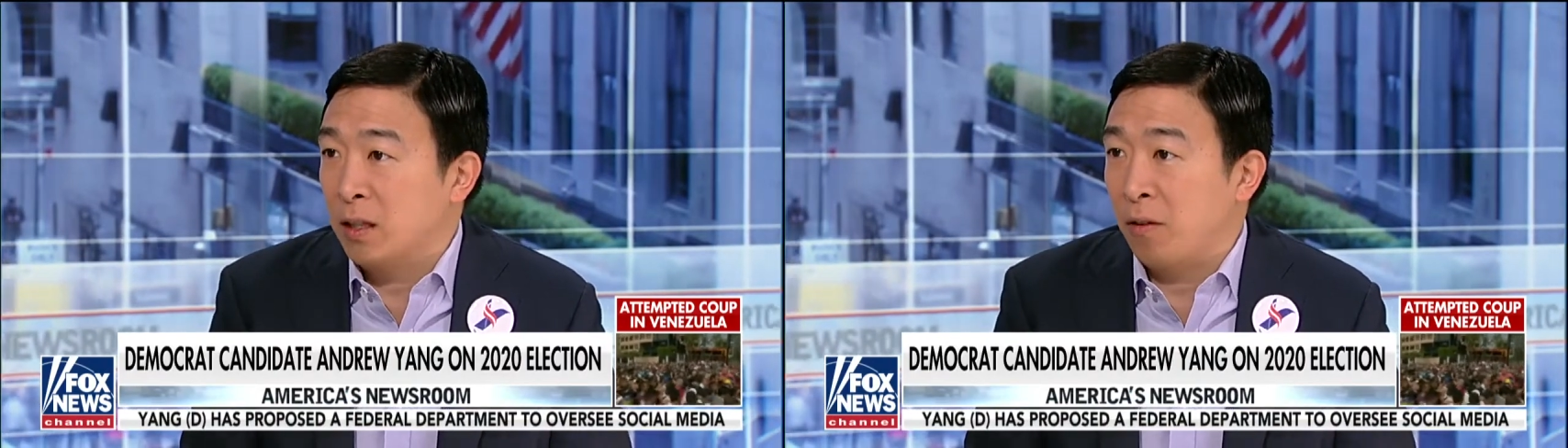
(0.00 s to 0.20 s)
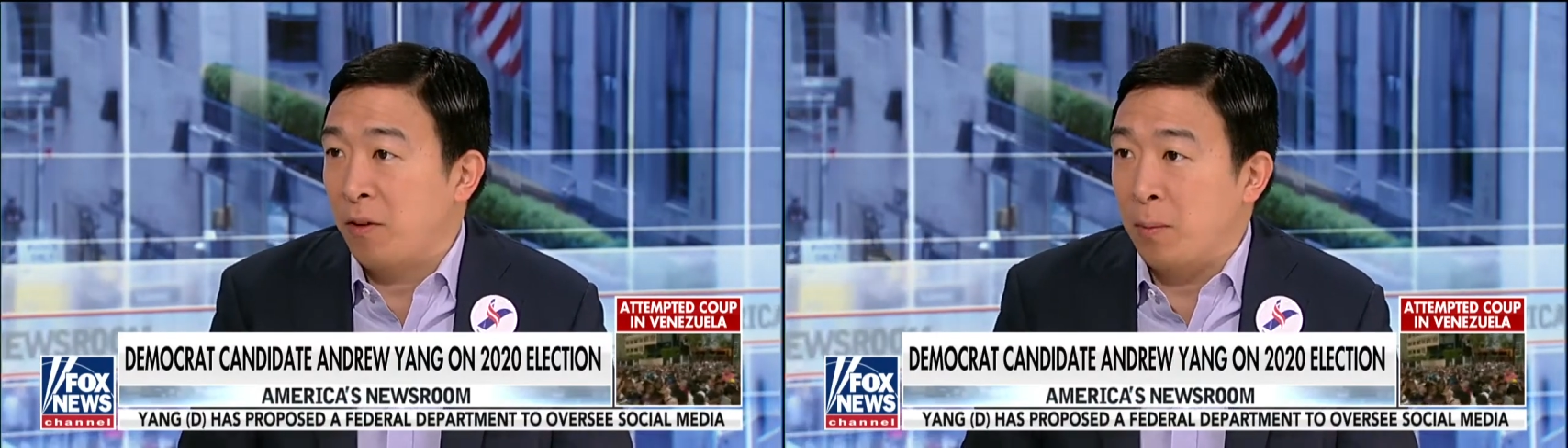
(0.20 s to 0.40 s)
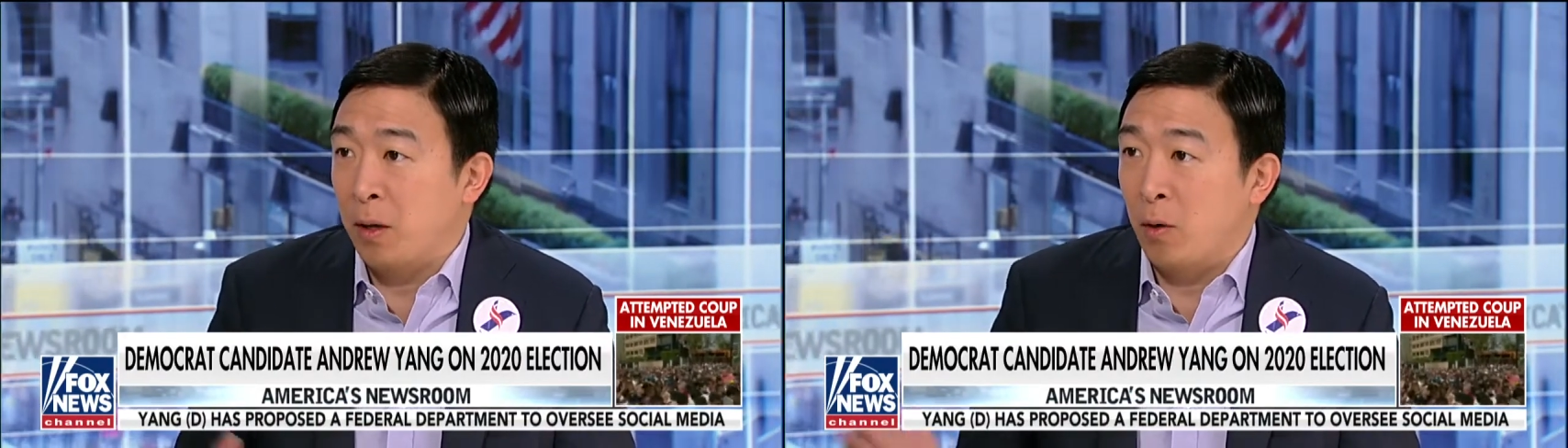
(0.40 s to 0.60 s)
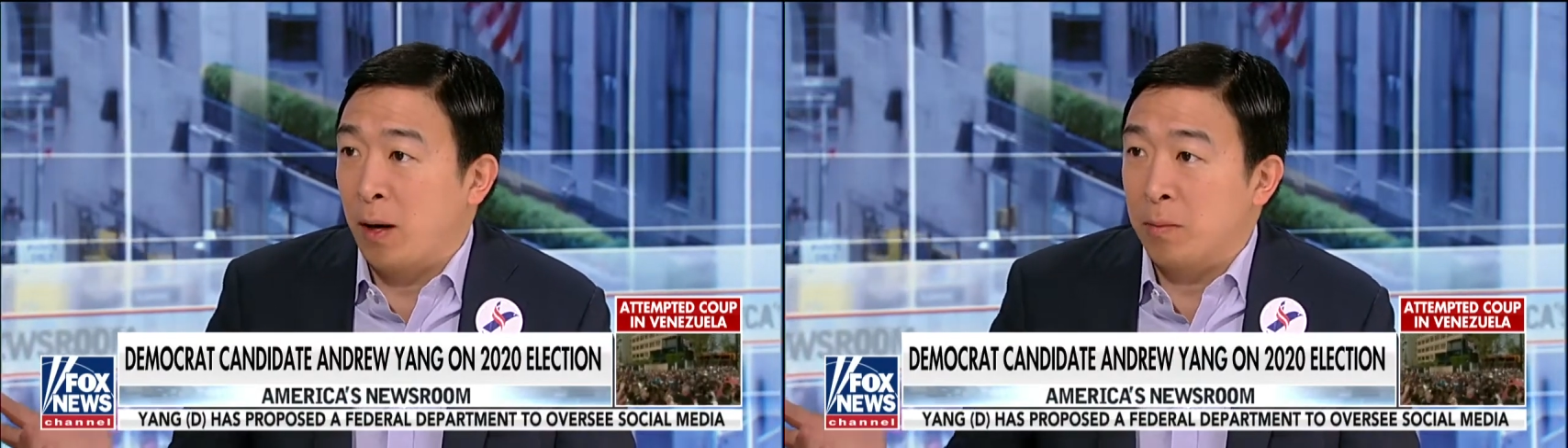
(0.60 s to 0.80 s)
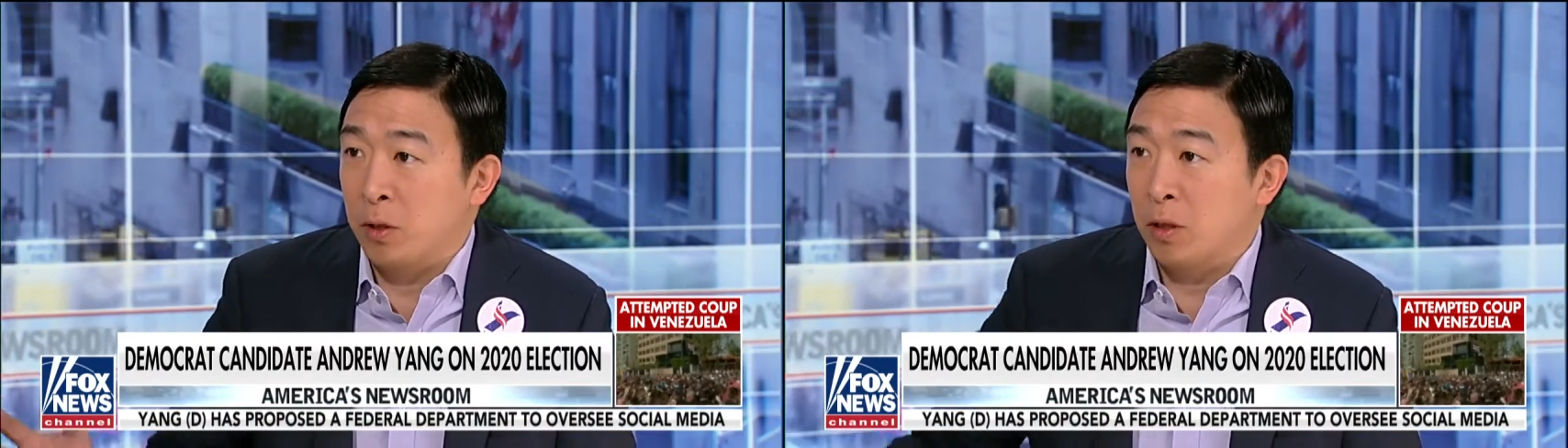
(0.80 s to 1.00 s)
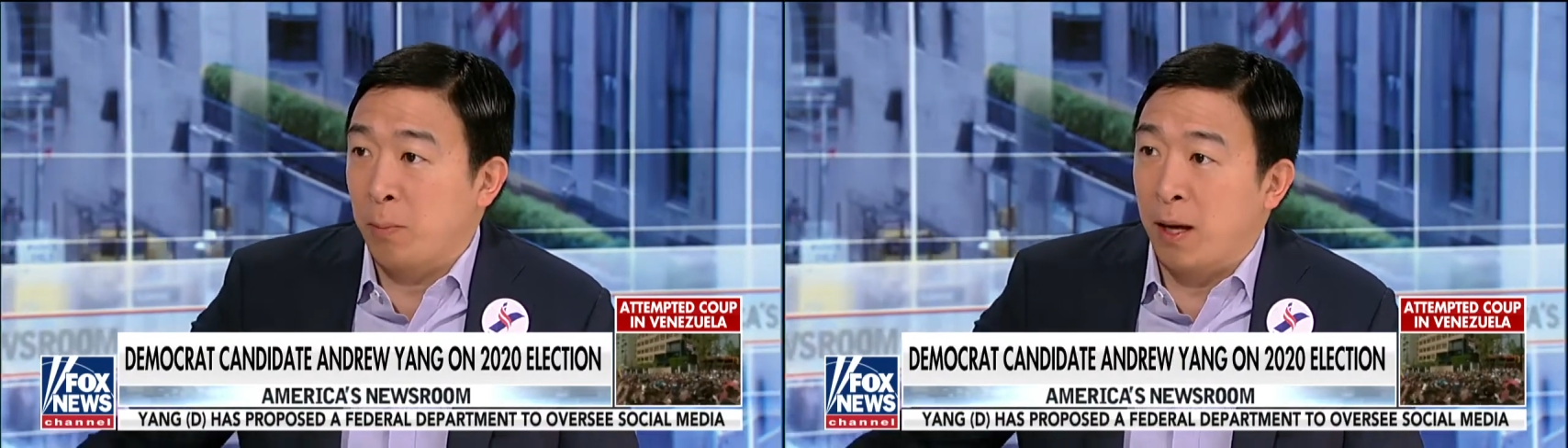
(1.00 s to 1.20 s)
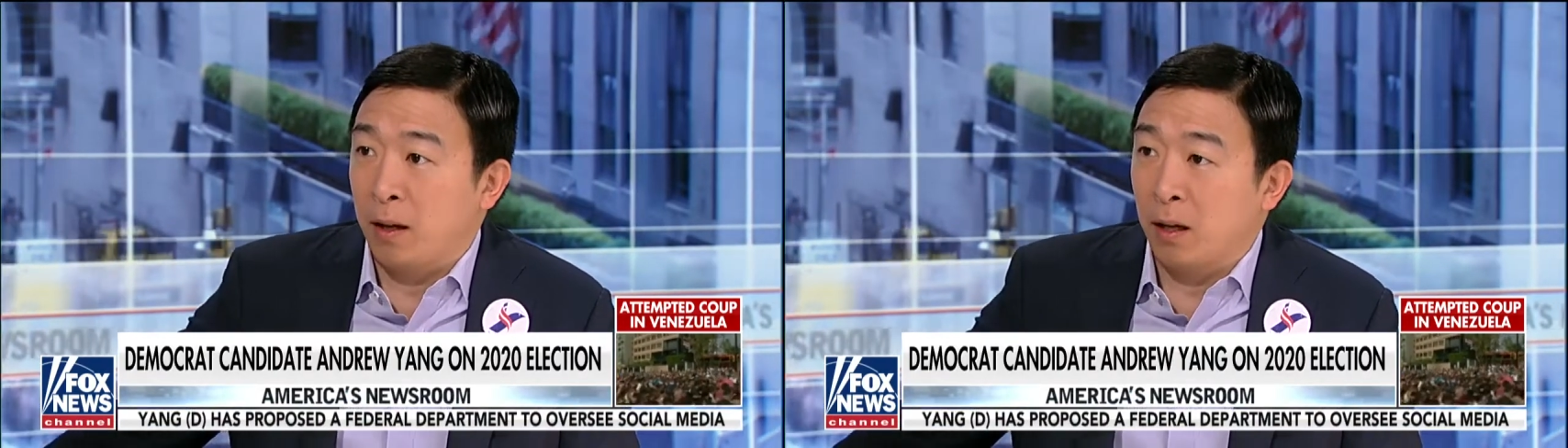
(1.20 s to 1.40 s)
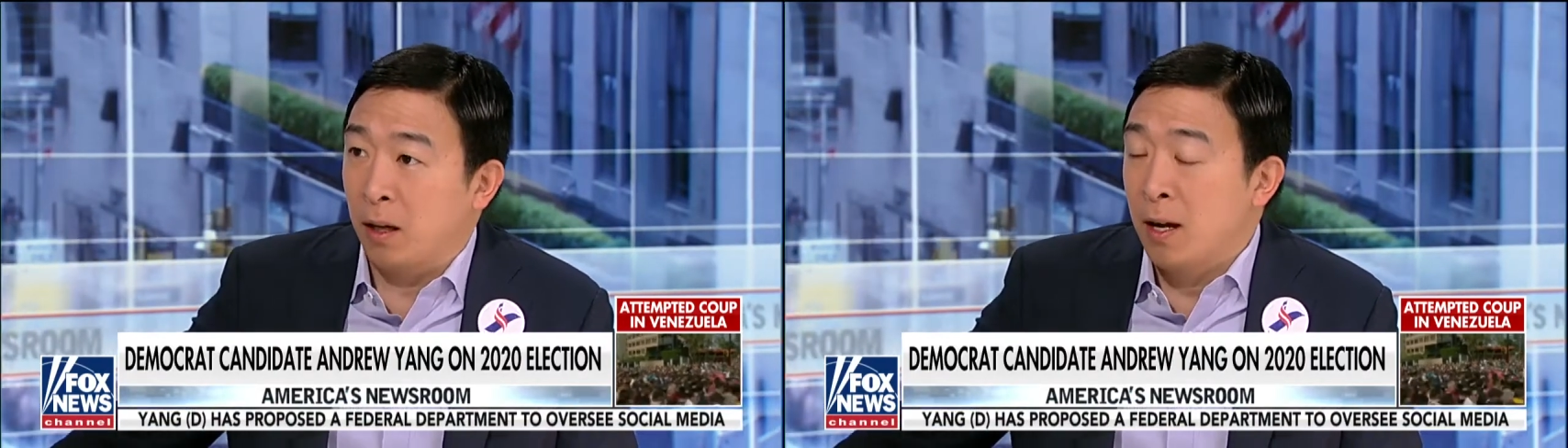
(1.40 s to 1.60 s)
The family in New Hampshire is paying
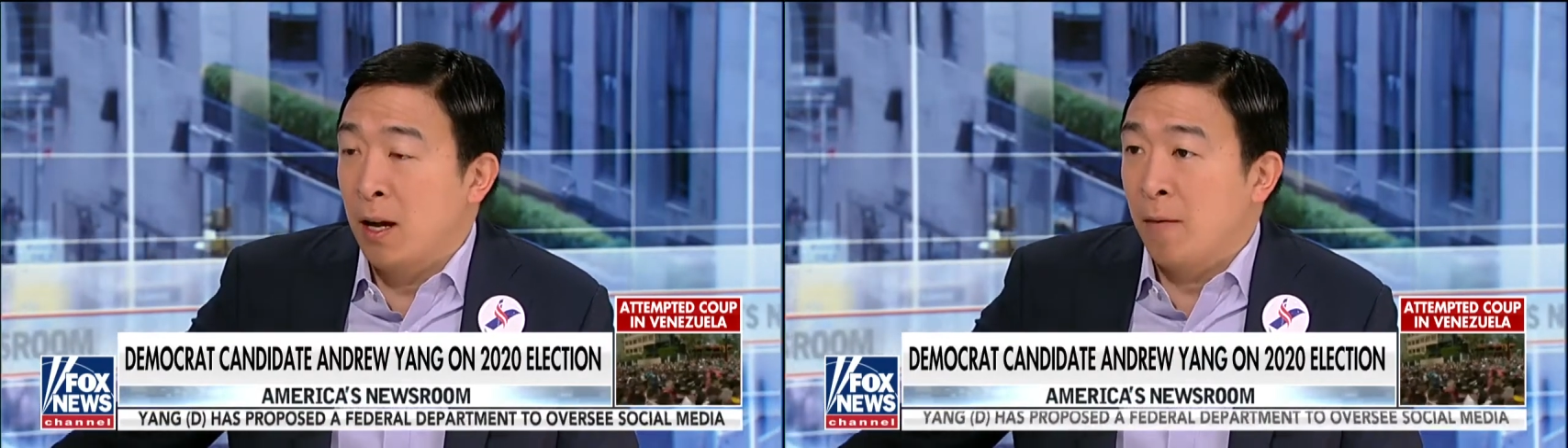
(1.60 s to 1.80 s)
their